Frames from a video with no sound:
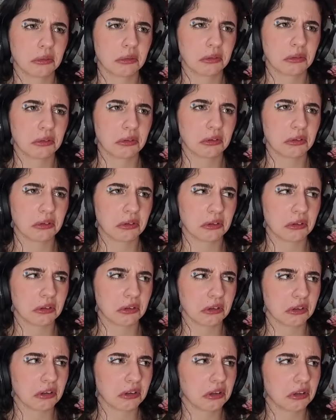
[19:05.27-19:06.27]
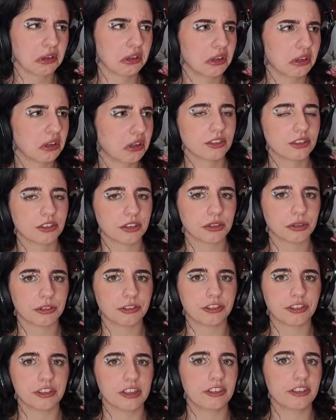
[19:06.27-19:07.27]
Ugh. So if
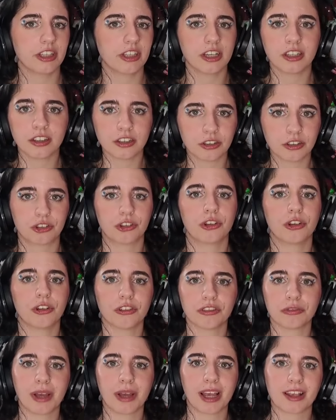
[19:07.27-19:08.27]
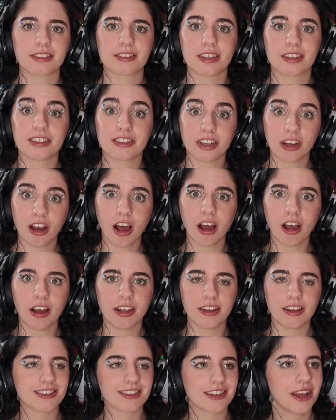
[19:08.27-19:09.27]
she's telling the truth, Max has
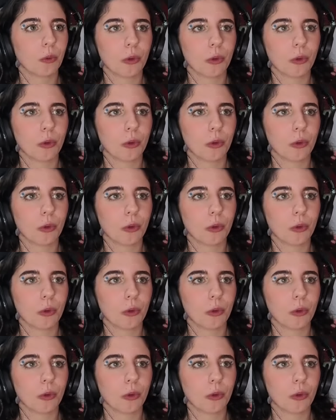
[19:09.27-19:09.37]
lied.